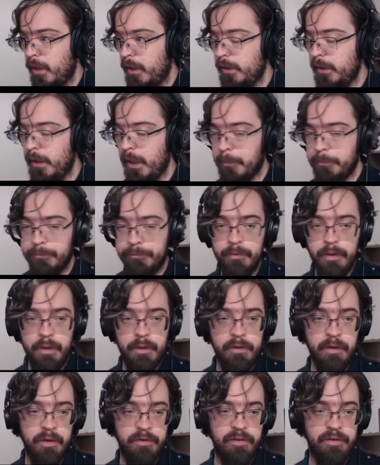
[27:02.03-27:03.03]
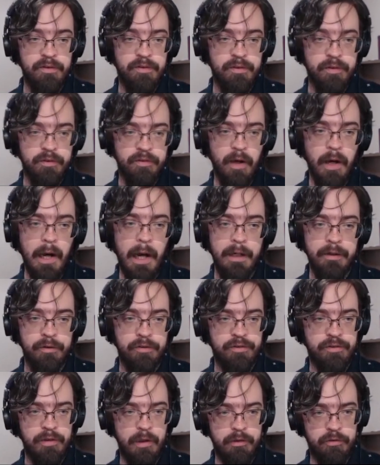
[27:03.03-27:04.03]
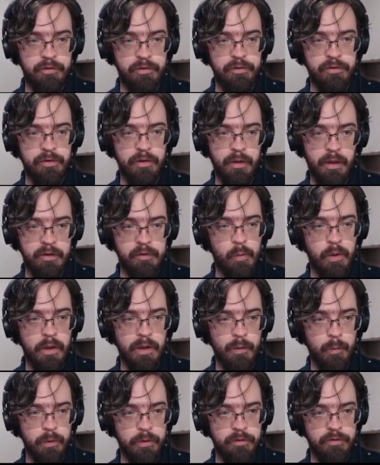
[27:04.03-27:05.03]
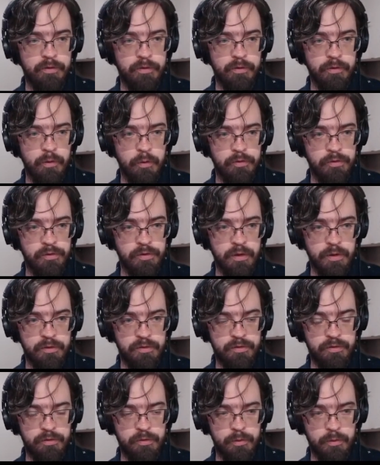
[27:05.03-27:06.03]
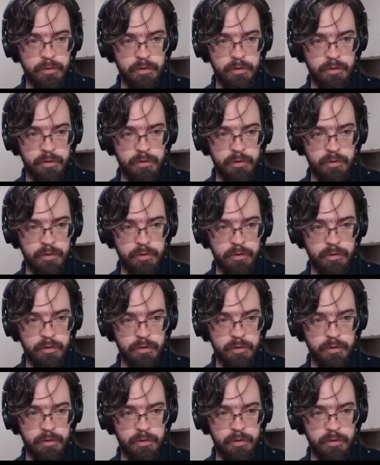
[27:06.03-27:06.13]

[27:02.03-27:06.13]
Yeah. This is the tightest section, so that's why I wanted to use this to